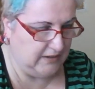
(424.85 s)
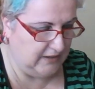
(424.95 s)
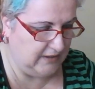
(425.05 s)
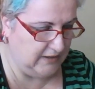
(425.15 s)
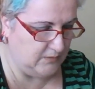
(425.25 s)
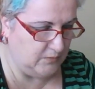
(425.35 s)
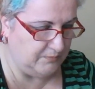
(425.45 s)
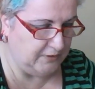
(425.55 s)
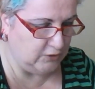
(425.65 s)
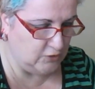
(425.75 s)
will
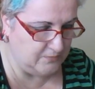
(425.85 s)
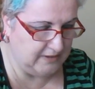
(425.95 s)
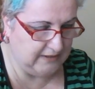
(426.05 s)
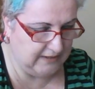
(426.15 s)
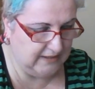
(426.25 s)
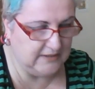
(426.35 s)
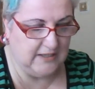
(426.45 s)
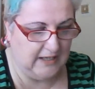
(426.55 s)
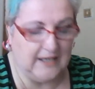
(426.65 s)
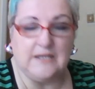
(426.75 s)
be coming in
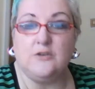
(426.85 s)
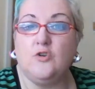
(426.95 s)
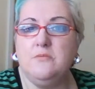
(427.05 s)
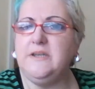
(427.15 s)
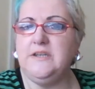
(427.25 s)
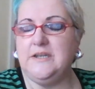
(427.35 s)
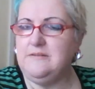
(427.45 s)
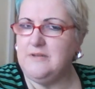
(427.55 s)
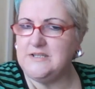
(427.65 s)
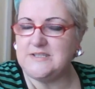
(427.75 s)

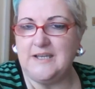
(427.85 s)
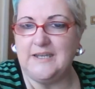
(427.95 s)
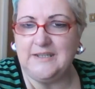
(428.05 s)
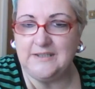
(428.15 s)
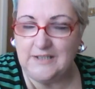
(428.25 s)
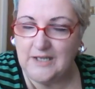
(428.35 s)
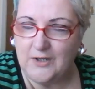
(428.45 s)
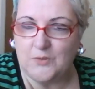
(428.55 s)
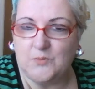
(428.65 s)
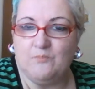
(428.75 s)
and saying
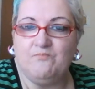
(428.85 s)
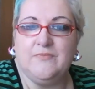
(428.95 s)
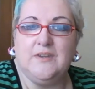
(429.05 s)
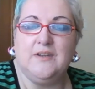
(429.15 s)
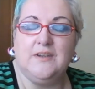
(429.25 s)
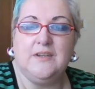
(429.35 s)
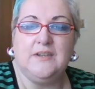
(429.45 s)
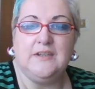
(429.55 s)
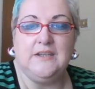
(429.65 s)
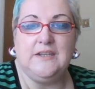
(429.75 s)
hello.
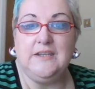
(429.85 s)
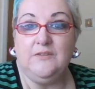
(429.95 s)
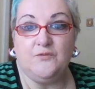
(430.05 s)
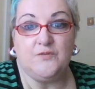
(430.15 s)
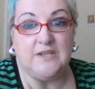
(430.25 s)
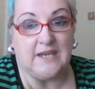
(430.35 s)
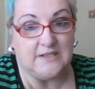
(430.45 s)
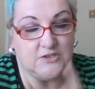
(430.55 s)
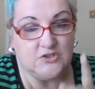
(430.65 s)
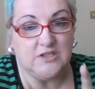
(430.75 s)
If the
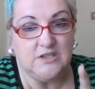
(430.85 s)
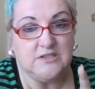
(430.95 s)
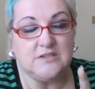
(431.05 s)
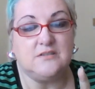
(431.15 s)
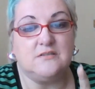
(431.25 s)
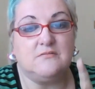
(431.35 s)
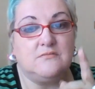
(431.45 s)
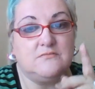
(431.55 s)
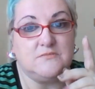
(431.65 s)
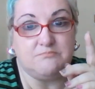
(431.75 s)
energies,
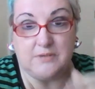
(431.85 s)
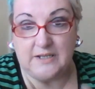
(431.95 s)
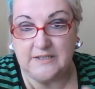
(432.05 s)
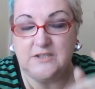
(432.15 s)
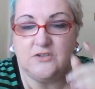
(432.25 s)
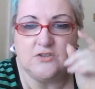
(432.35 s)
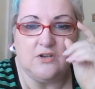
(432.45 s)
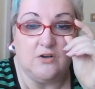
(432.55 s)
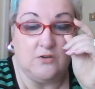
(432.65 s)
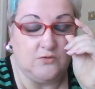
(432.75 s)
planets,
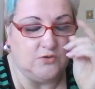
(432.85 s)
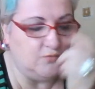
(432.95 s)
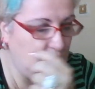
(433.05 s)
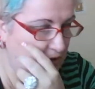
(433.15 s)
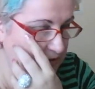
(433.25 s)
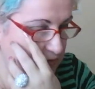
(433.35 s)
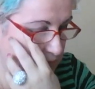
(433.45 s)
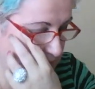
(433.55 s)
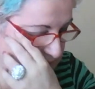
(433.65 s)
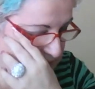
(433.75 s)
are the right
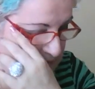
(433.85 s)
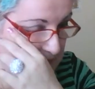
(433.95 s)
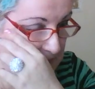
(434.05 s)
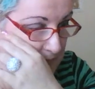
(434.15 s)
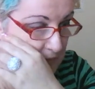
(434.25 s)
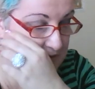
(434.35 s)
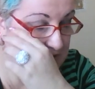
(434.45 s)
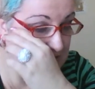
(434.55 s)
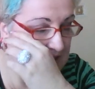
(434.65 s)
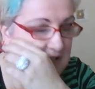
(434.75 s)
ones, what
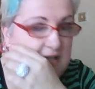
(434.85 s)
are